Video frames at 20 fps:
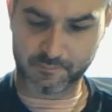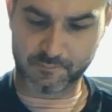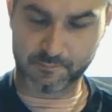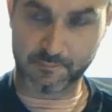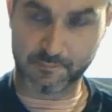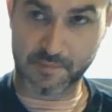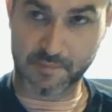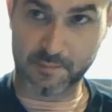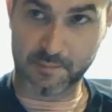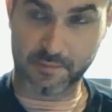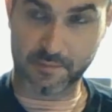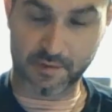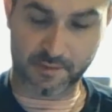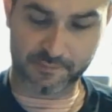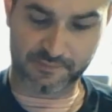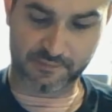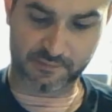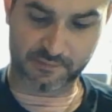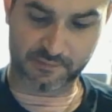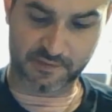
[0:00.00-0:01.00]
My bombs
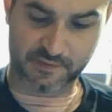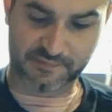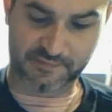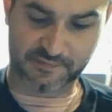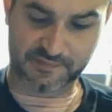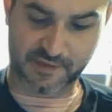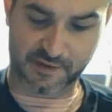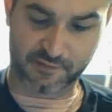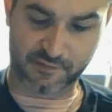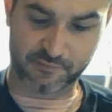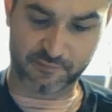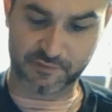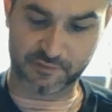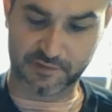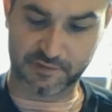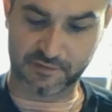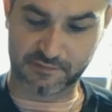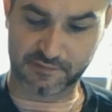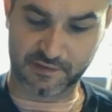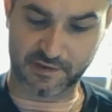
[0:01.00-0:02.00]
don't have Saturn
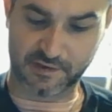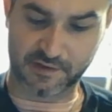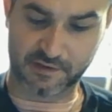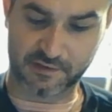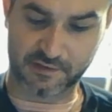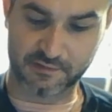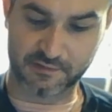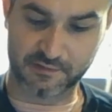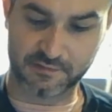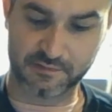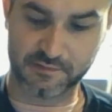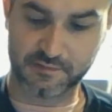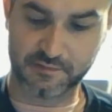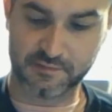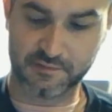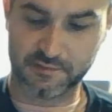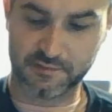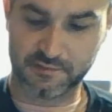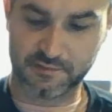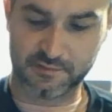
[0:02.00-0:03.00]
rings. I
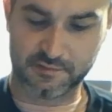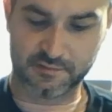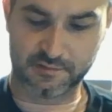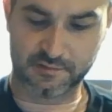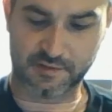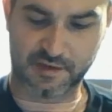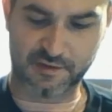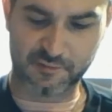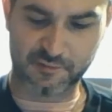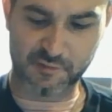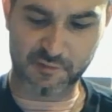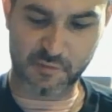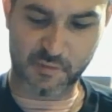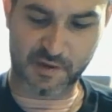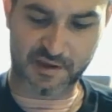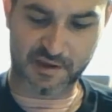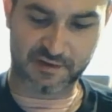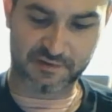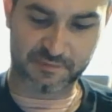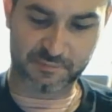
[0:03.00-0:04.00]
don't know
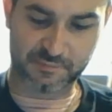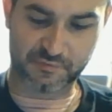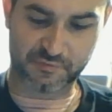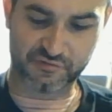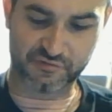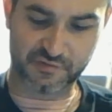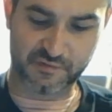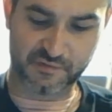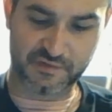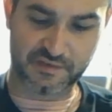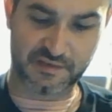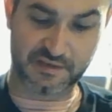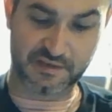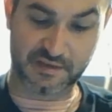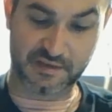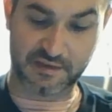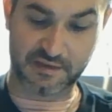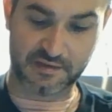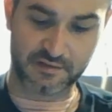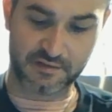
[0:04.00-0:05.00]
why, I just push everything
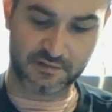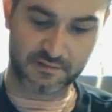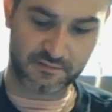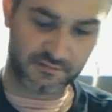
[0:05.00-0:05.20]
in.